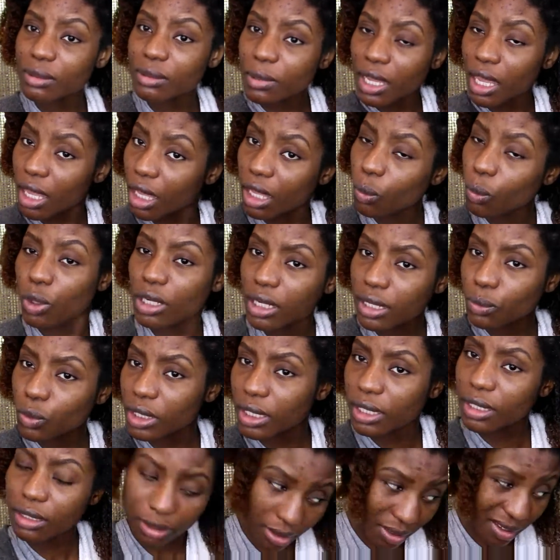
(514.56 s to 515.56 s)
then I
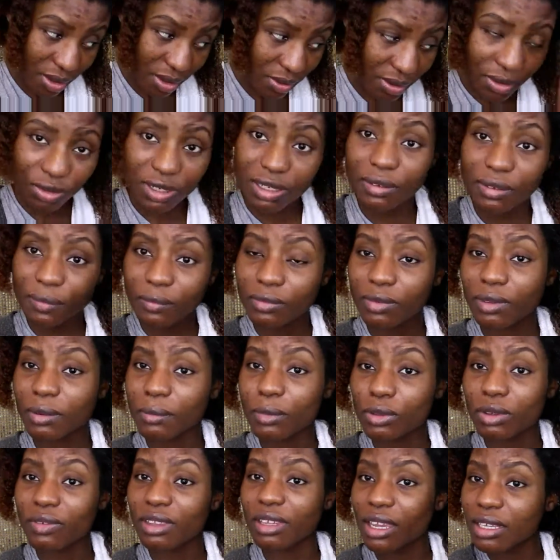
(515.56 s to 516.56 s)
seal all of that